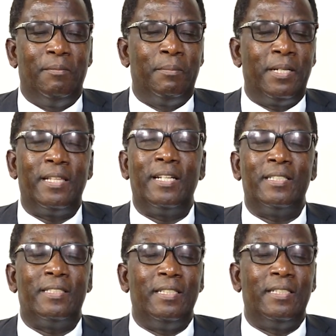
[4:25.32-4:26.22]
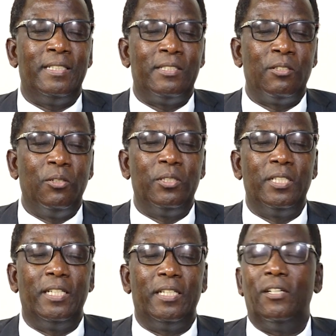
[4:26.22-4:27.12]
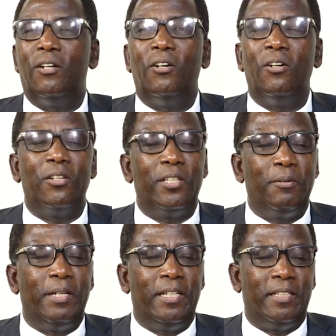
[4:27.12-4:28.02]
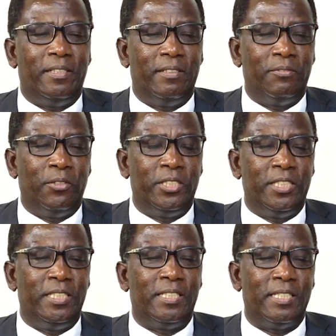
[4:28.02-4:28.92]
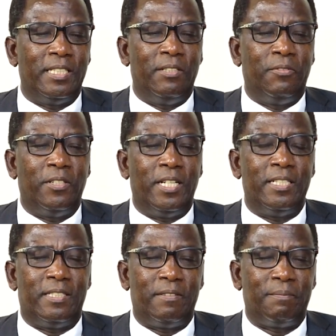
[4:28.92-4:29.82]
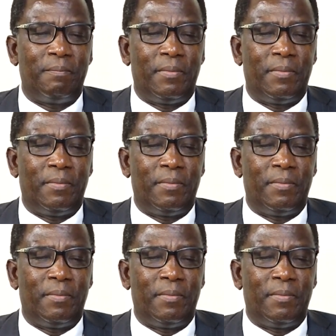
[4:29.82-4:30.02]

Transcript: Brothers, it is lonely all the way for Jesus and for us.